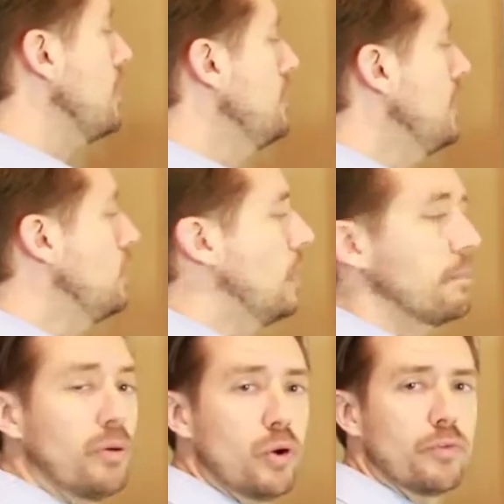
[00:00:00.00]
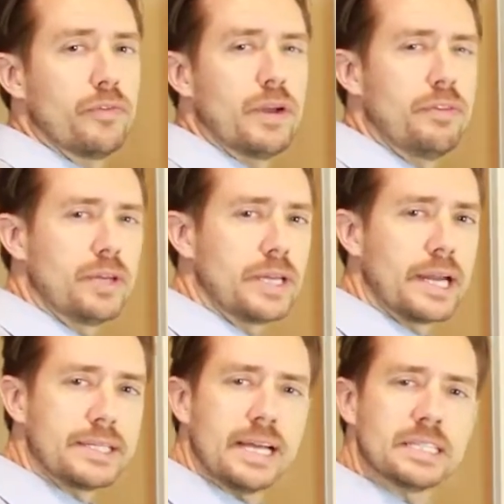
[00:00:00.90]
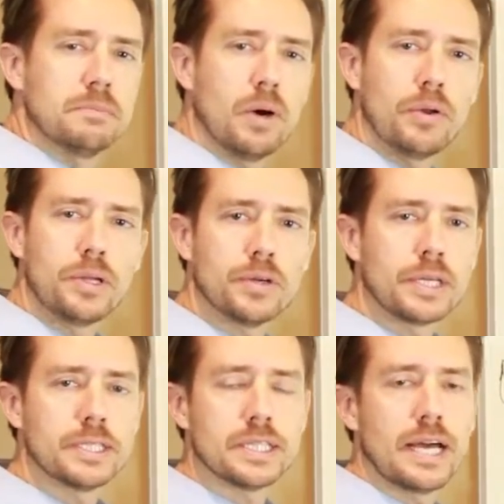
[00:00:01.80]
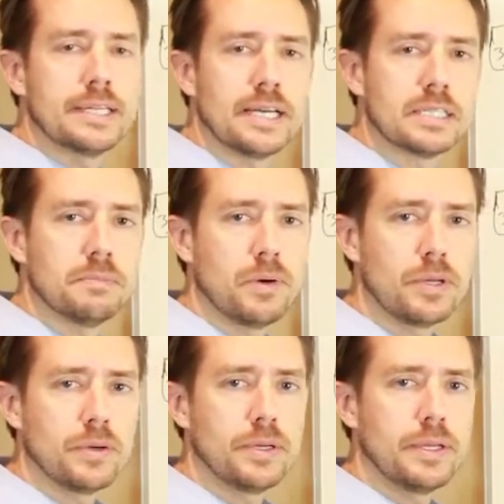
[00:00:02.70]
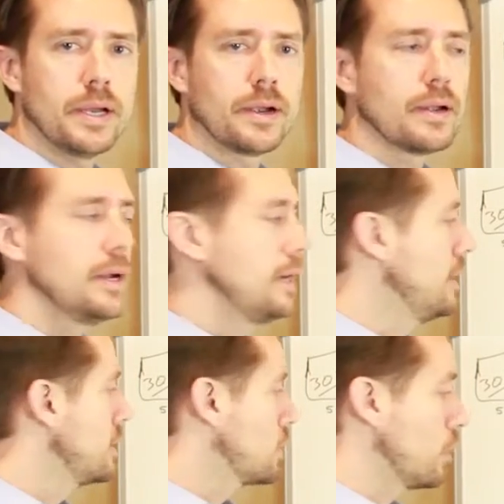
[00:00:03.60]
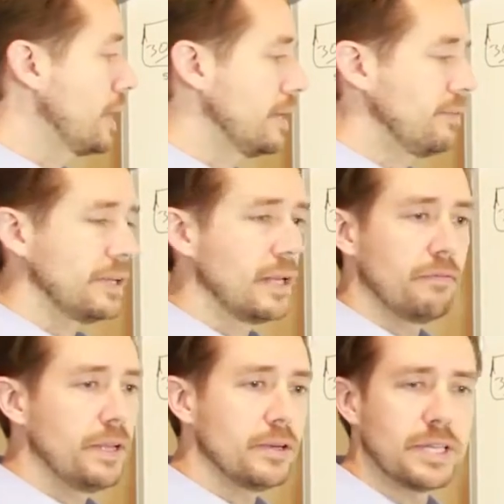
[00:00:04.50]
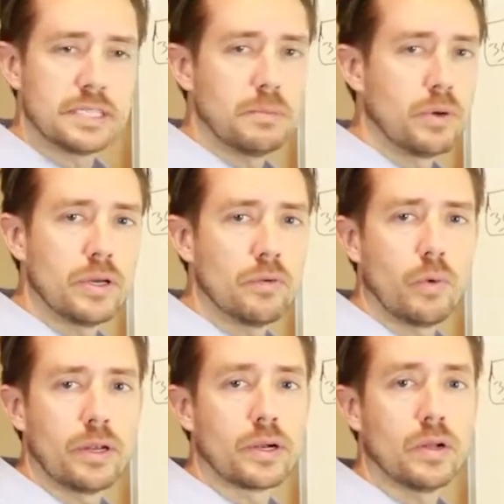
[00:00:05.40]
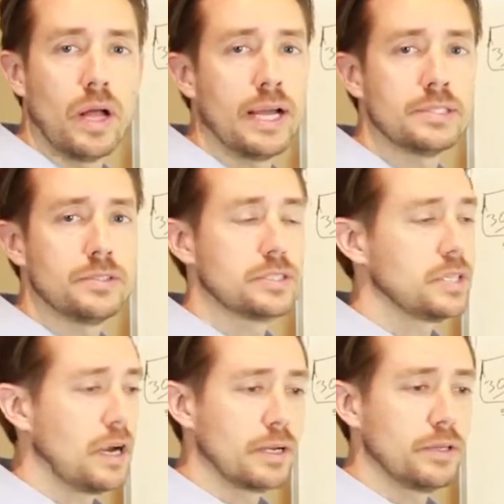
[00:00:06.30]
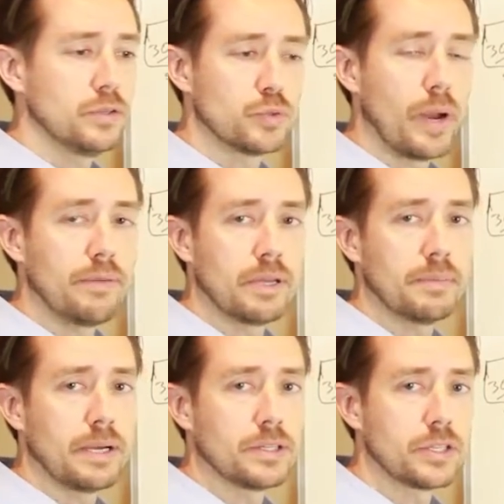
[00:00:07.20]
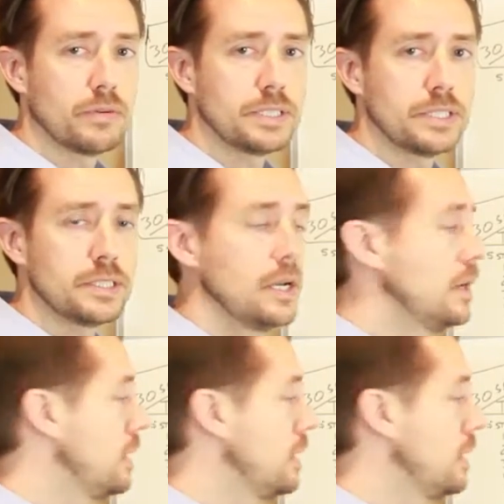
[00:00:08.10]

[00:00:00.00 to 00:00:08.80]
then you want proof. If you can get a testimonial, you can slide a testimonial in there. Great. If you can get a video testimonial of one of your clients who's raving about your services,